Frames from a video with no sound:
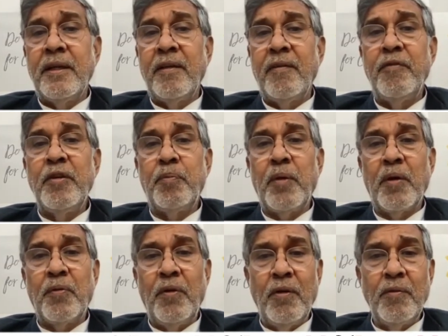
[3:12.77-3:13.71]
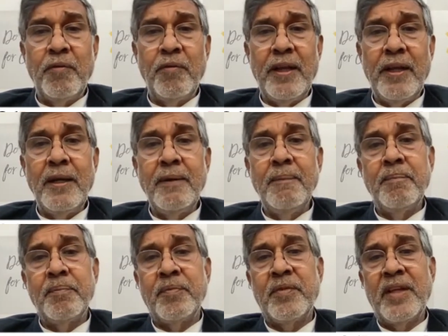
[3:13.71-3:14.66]
If we perform well,
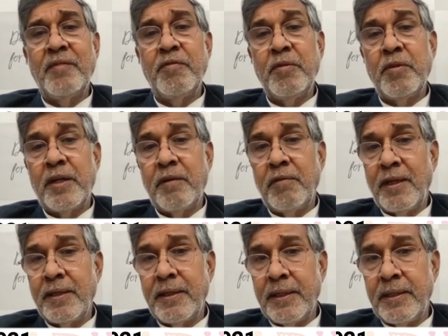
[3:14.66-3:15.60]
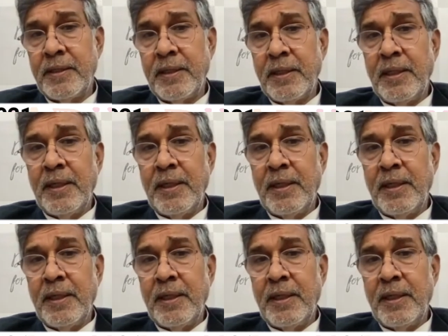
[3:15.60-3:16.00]
then we were rewarded.